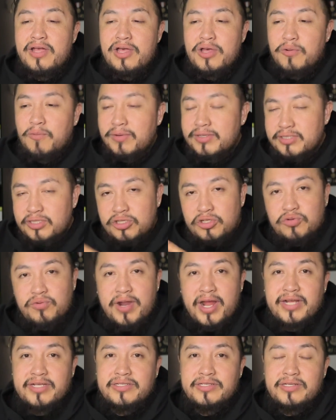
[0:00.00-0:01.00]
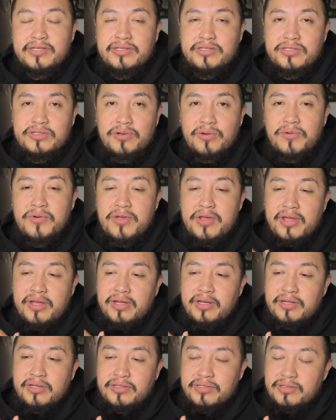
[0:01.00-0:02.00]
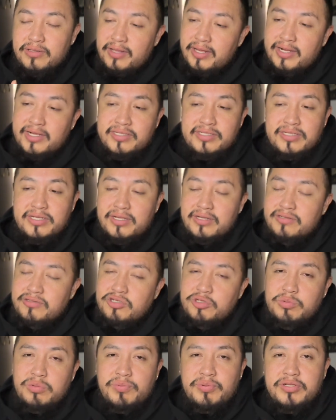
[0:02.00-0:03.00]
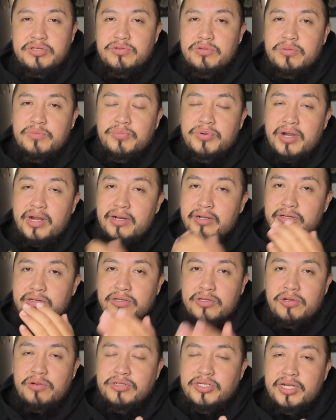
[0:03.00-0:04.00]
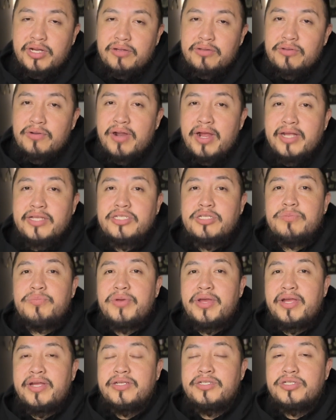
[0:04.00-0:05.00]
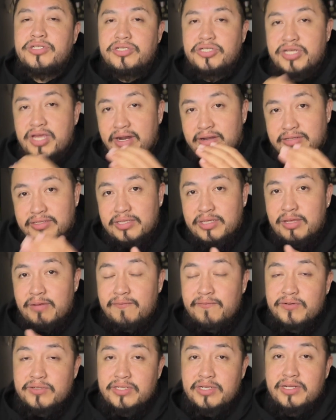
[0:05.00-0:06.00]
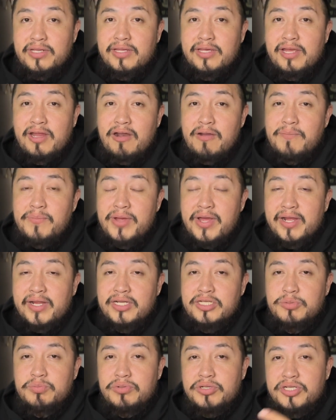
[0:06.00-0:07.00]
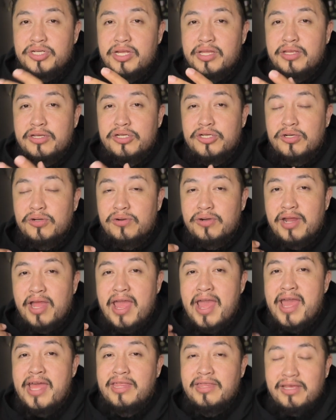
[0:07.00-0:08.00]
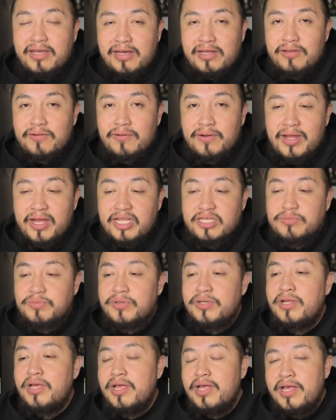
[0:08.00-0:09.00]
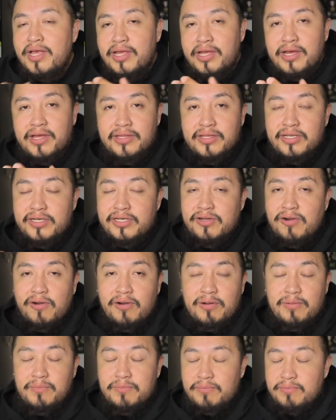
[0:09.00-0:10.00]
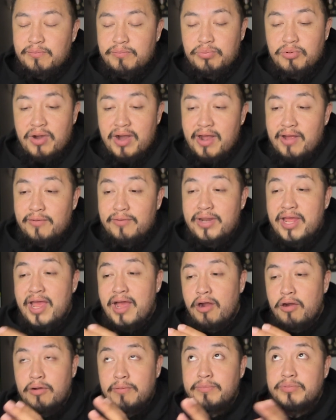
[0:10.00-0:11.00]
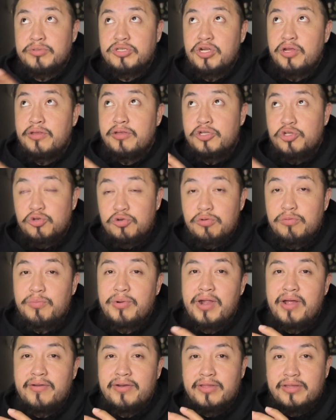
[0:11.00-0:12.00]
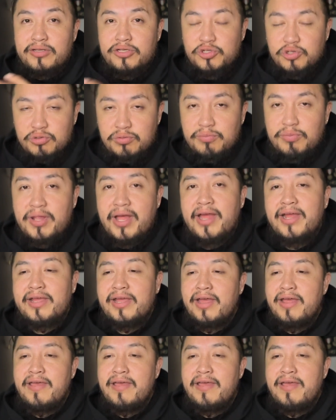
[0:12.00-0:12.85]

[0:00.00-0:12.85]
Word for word: It wasn't drastic. So uh, like I said, super pleased with the product. Go check out their I G page. Shout out to them for sending the care package. Appreciate the shirt and the color enhancement, uh, the dark brown, or I'm sorry, the true brown and the true black.